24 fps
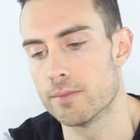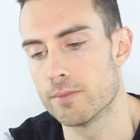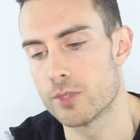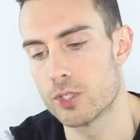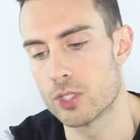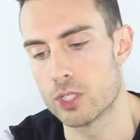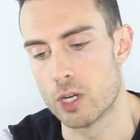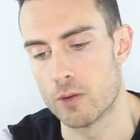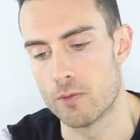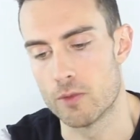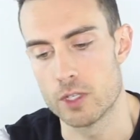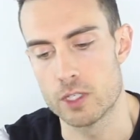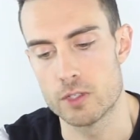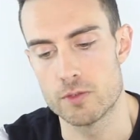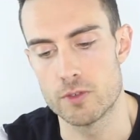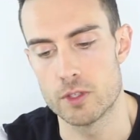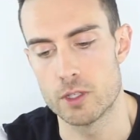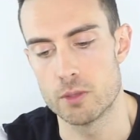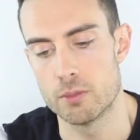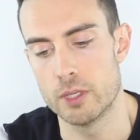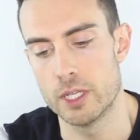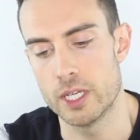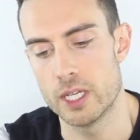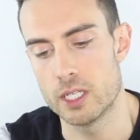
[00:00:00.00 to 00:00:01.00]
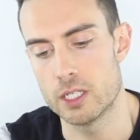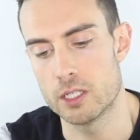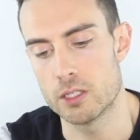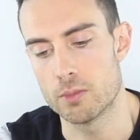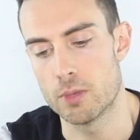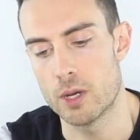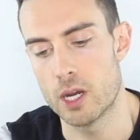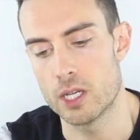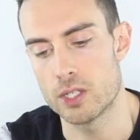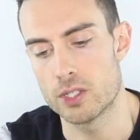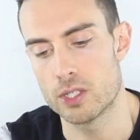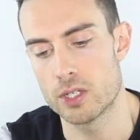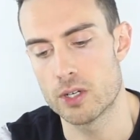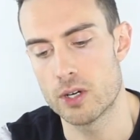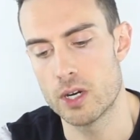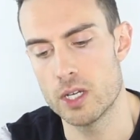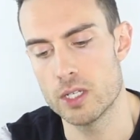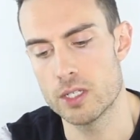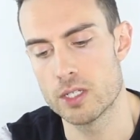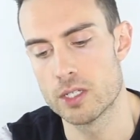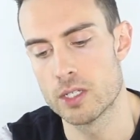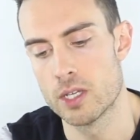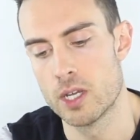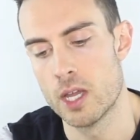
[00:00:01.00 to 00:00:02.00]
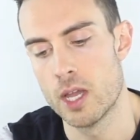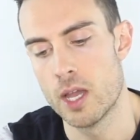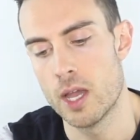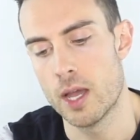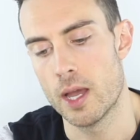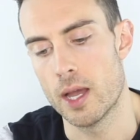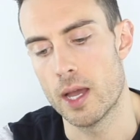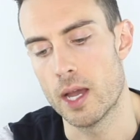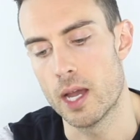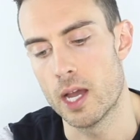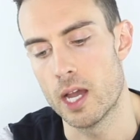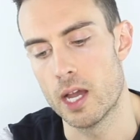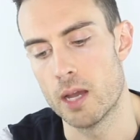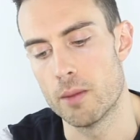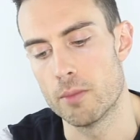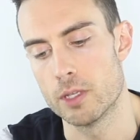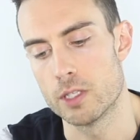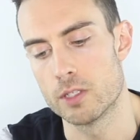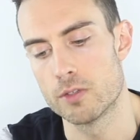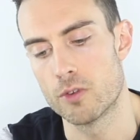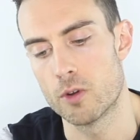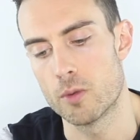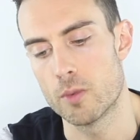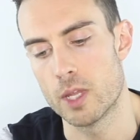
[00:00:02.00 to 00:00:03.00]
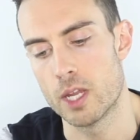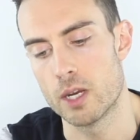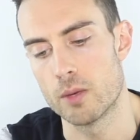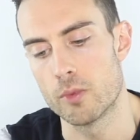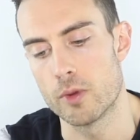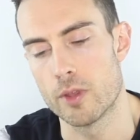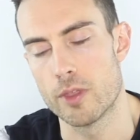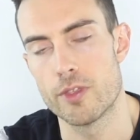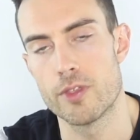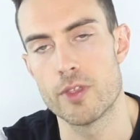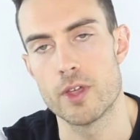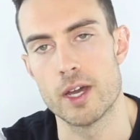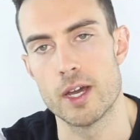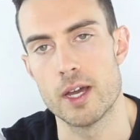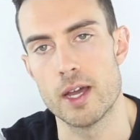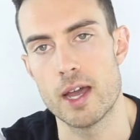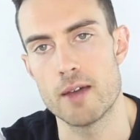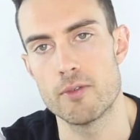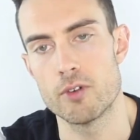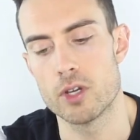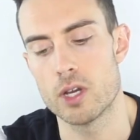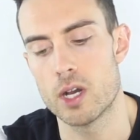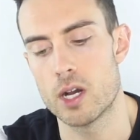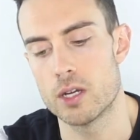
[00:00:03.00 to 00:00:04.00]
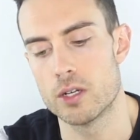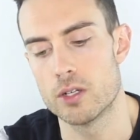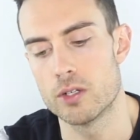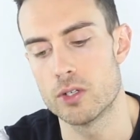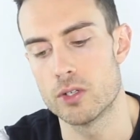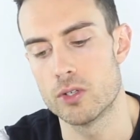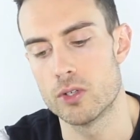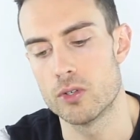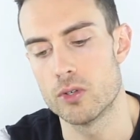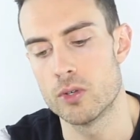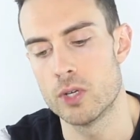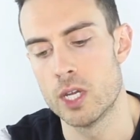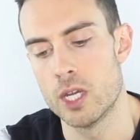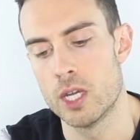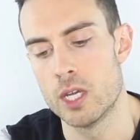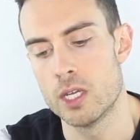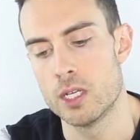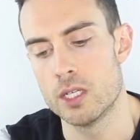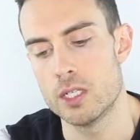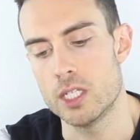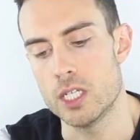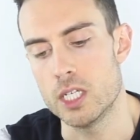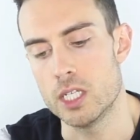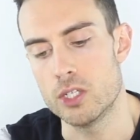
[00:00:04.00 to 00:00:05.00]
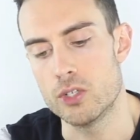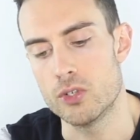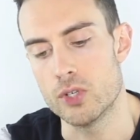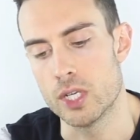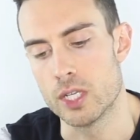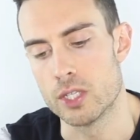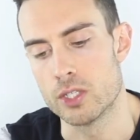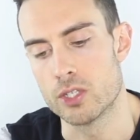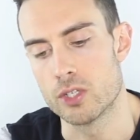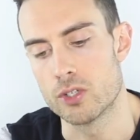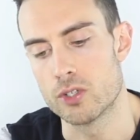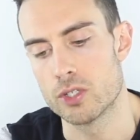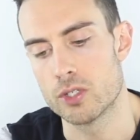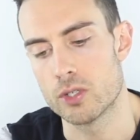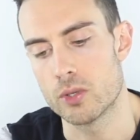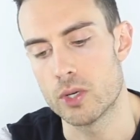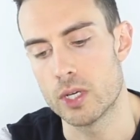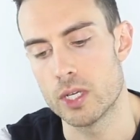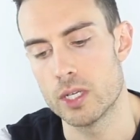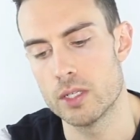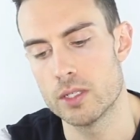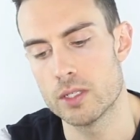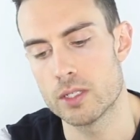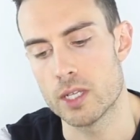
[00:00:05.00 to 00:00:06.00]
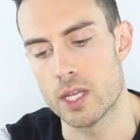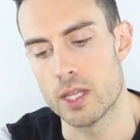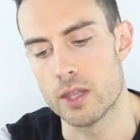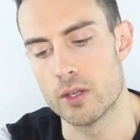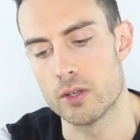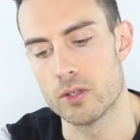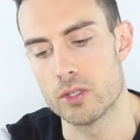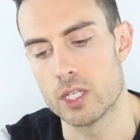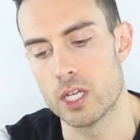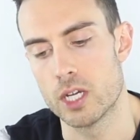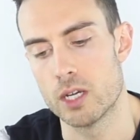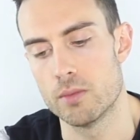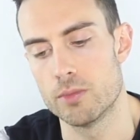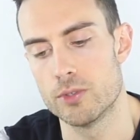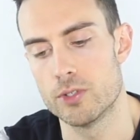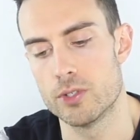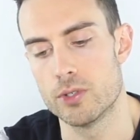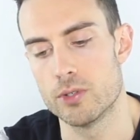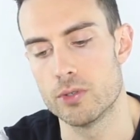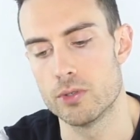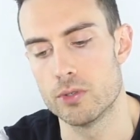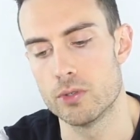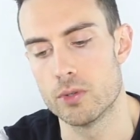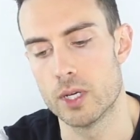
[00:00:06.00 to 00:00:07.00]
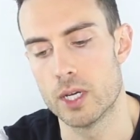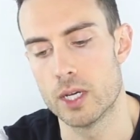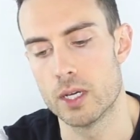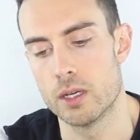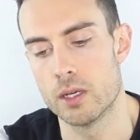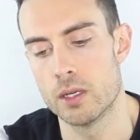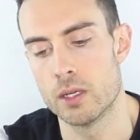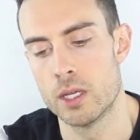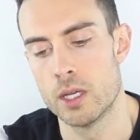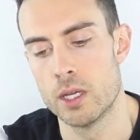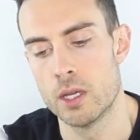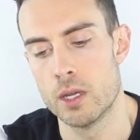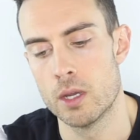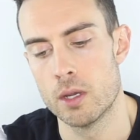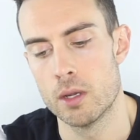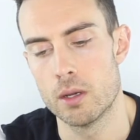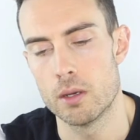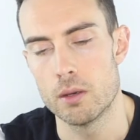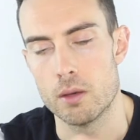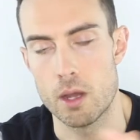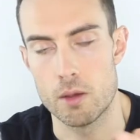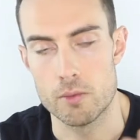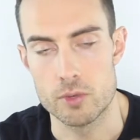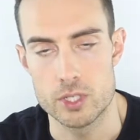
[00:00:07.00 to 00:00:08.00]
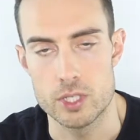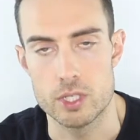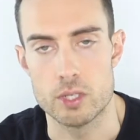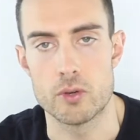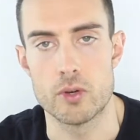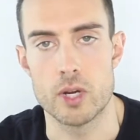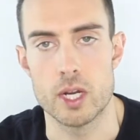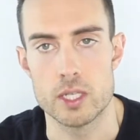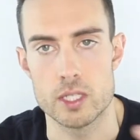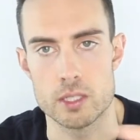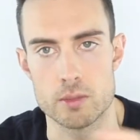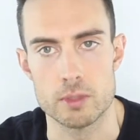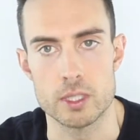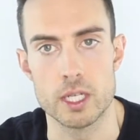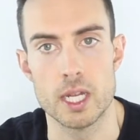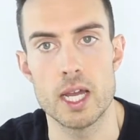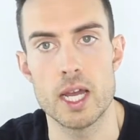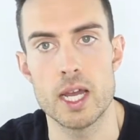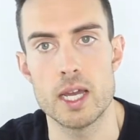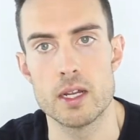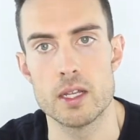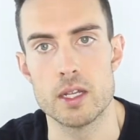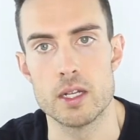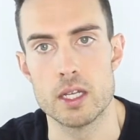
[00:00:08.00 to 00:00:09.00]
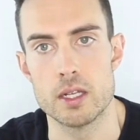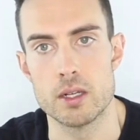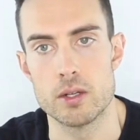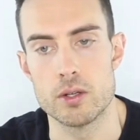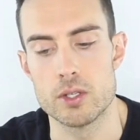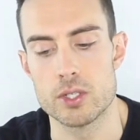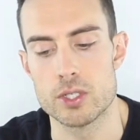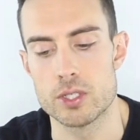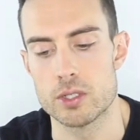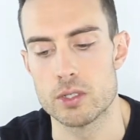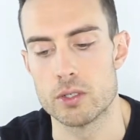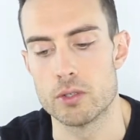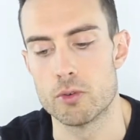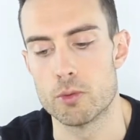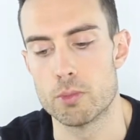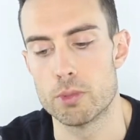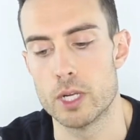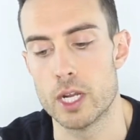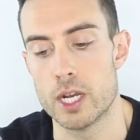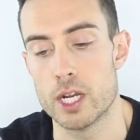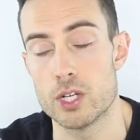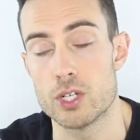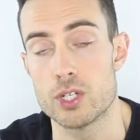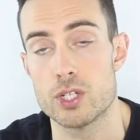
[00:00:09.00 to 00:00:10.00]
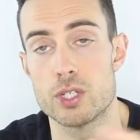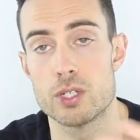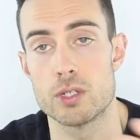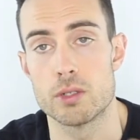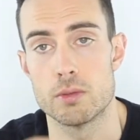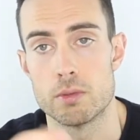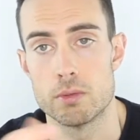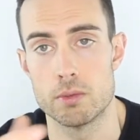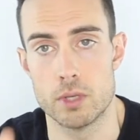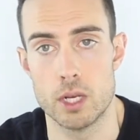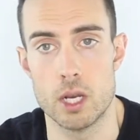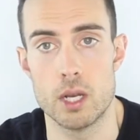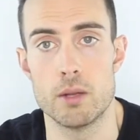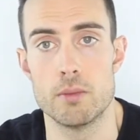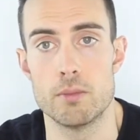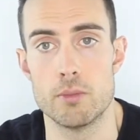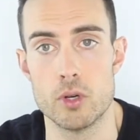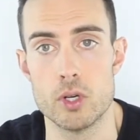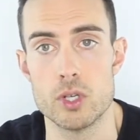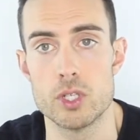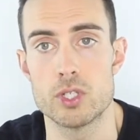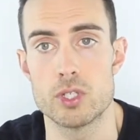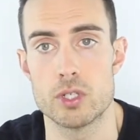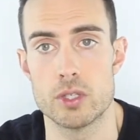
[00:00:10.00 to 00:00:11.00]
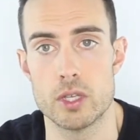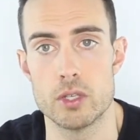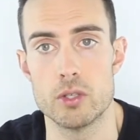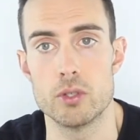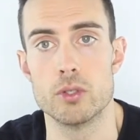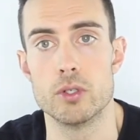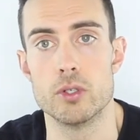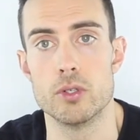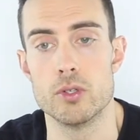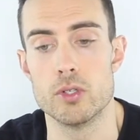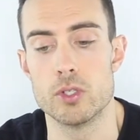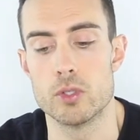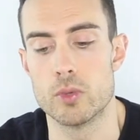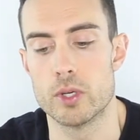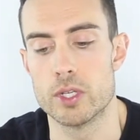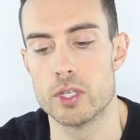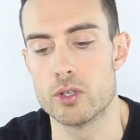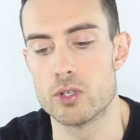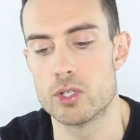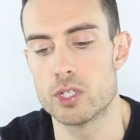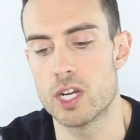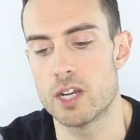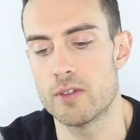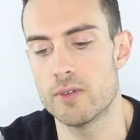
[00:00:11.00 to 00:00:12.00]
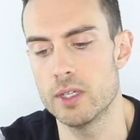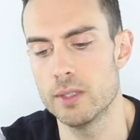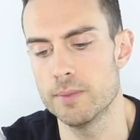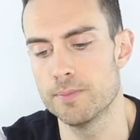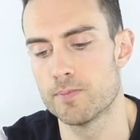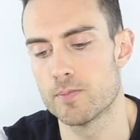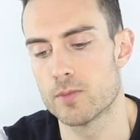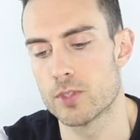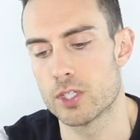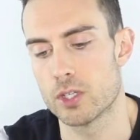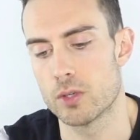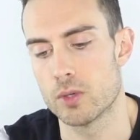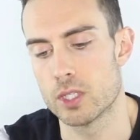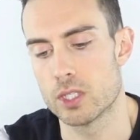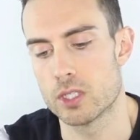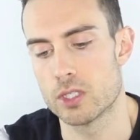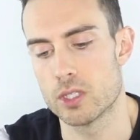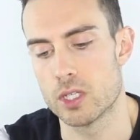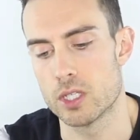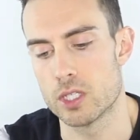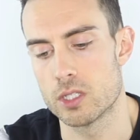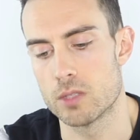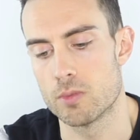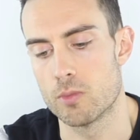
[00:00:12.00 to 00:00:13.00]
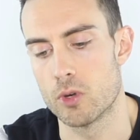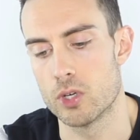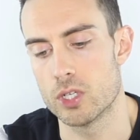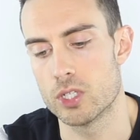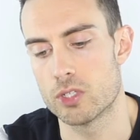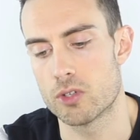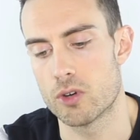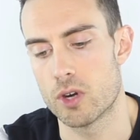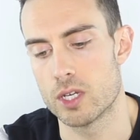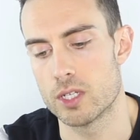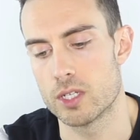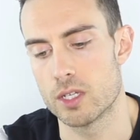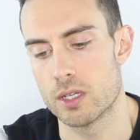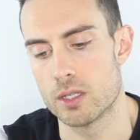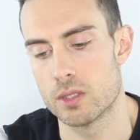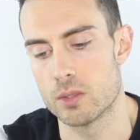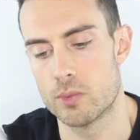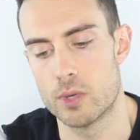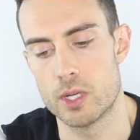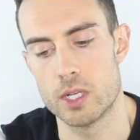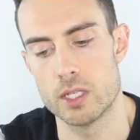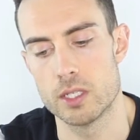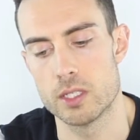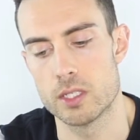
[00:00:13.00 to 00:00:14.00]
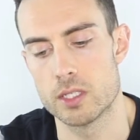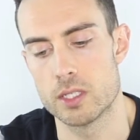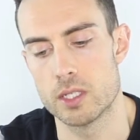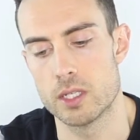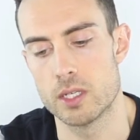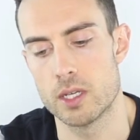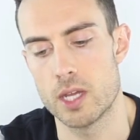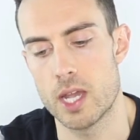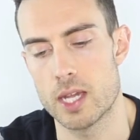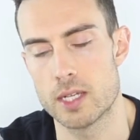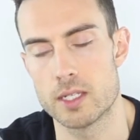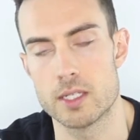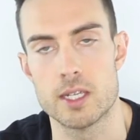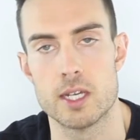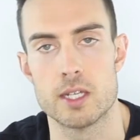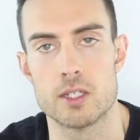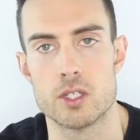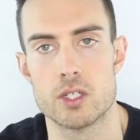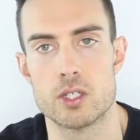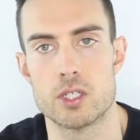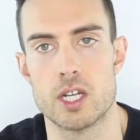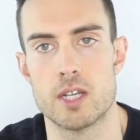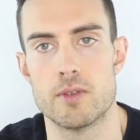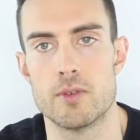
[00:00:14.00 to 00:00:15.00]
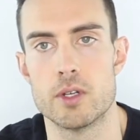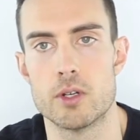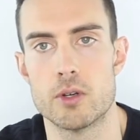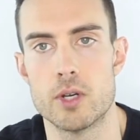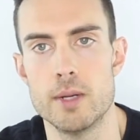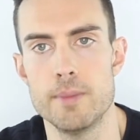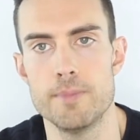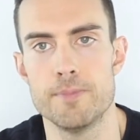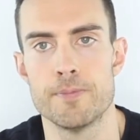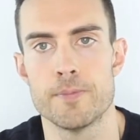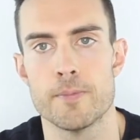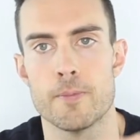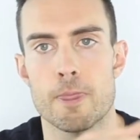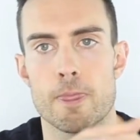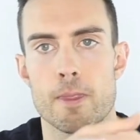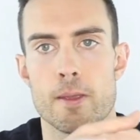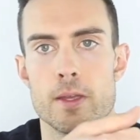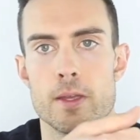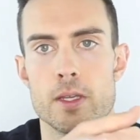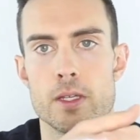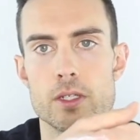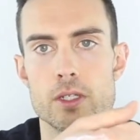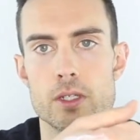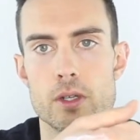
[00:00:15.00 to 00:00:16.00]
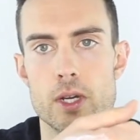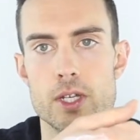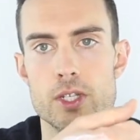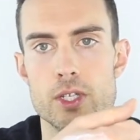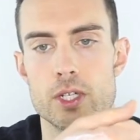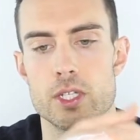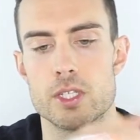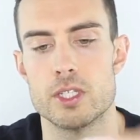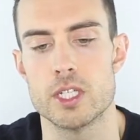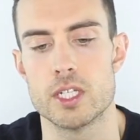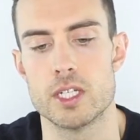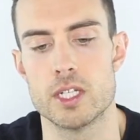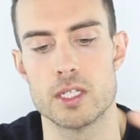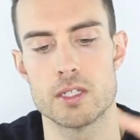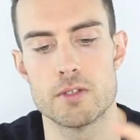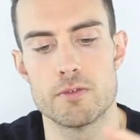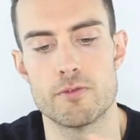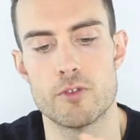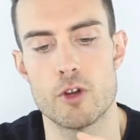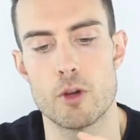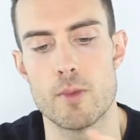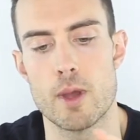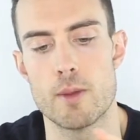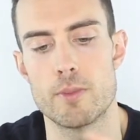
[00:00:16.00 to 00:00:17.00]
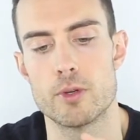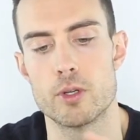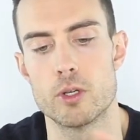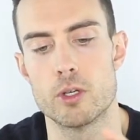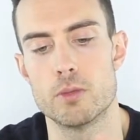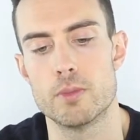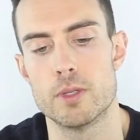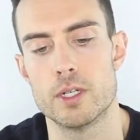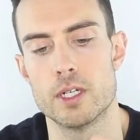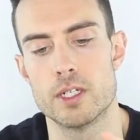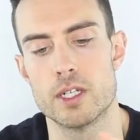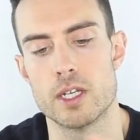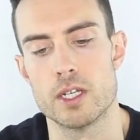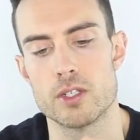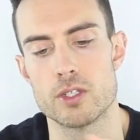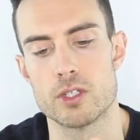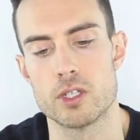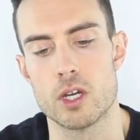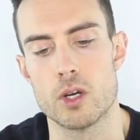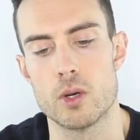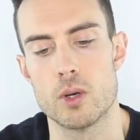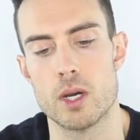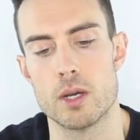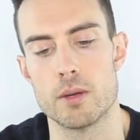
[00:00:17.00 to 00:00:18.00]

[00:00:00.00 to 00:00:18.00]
surface for the blade to pass across. It's formulated with avocado, tea tree and citrus oils, and those help to obviously create some glide and then also replenish moisture that you lose when you're shaving. So it's moisturizing as well as acting as a shaving cream. So as you can see, it doesn't foam up at all, but it does go